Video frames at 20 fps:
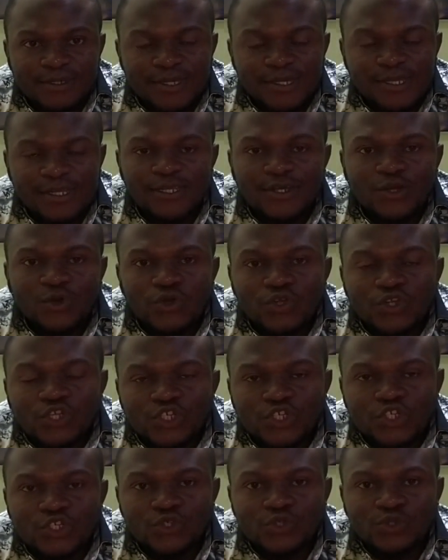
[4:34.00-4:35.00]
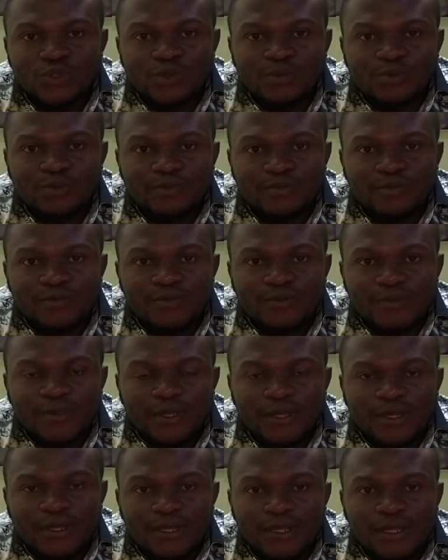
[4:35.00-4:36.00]
Any condition
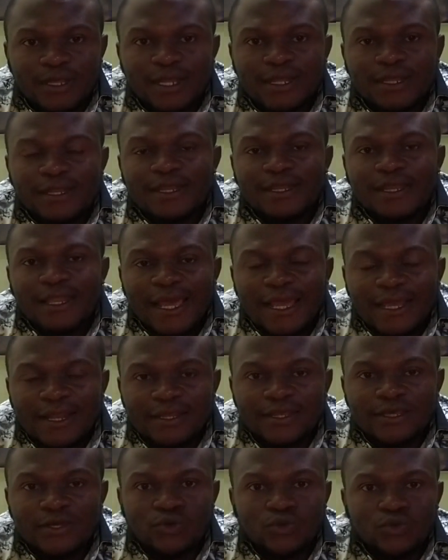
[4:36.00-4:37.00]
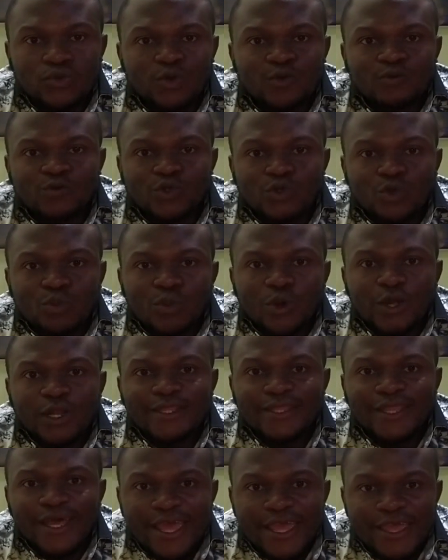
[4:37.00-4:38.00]
that the likelihood of
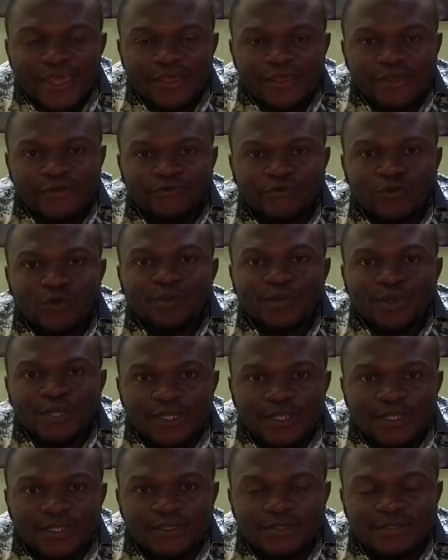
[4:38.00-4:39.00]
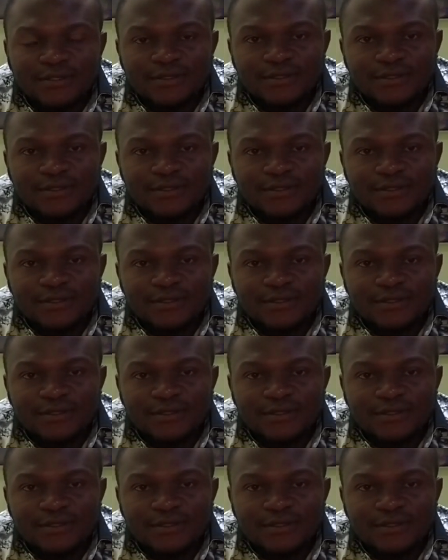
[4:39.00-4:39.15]
someone dying from it